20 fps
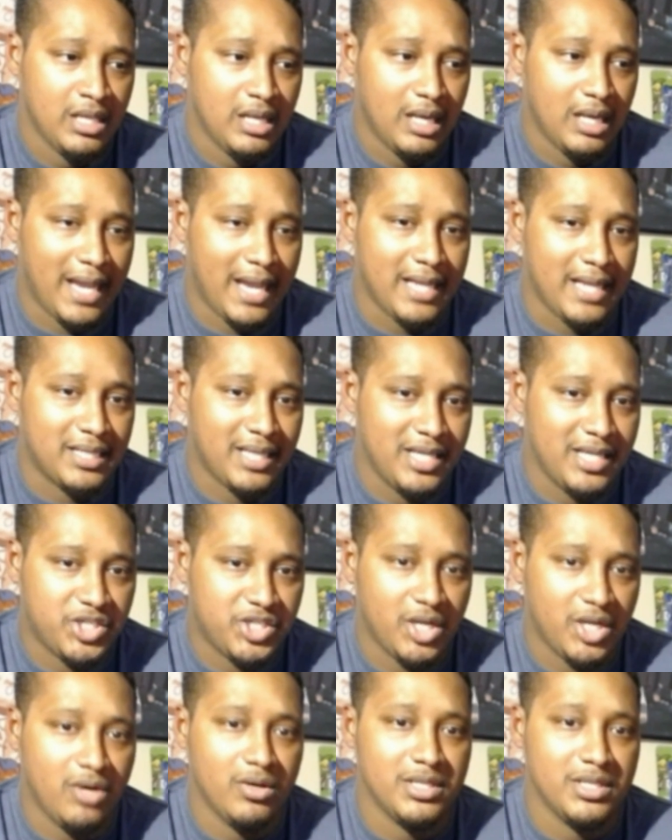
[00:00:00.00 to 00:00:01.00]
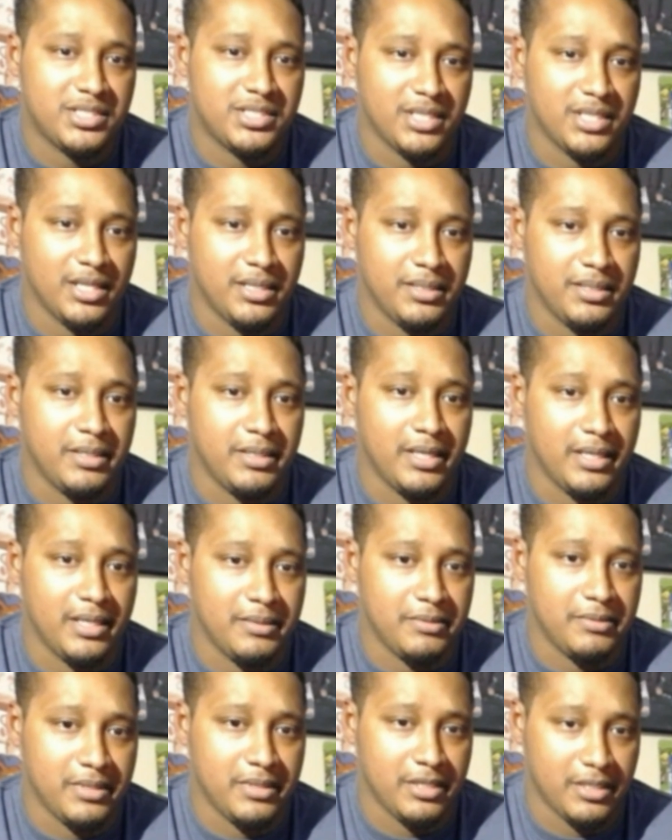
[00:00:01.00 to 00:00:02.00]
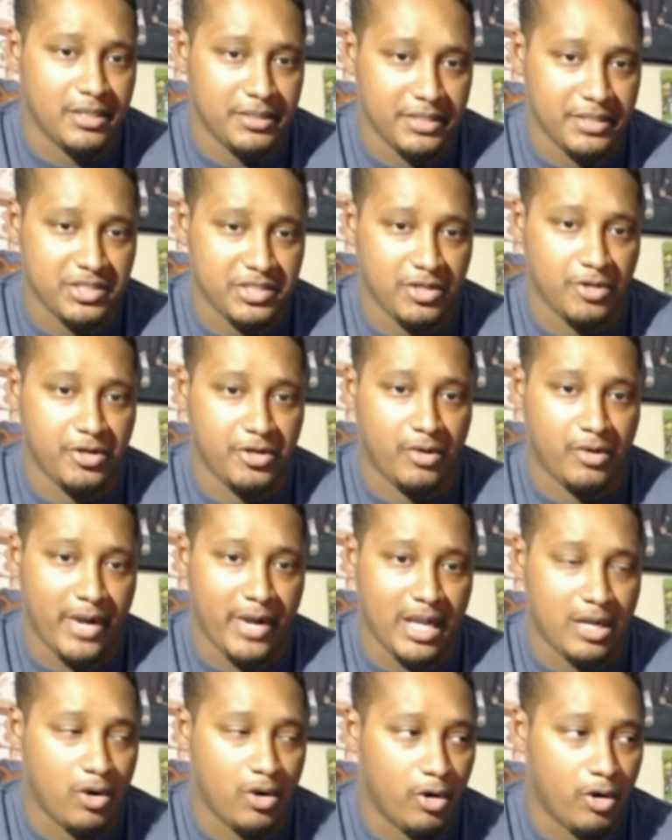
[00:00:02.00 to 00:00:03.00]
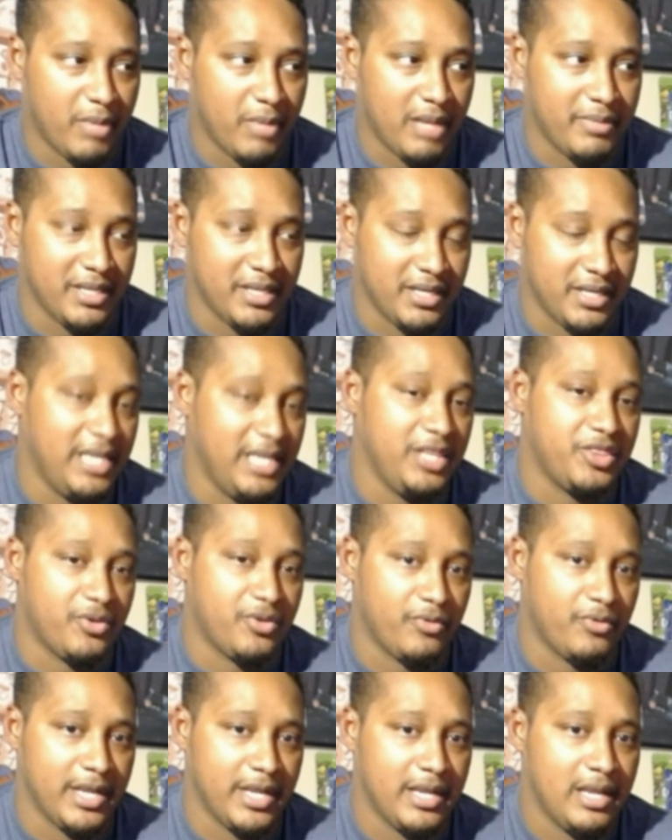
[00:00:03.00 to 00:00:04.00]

like, they show us in a Nintendo Direct or maybe in the E3,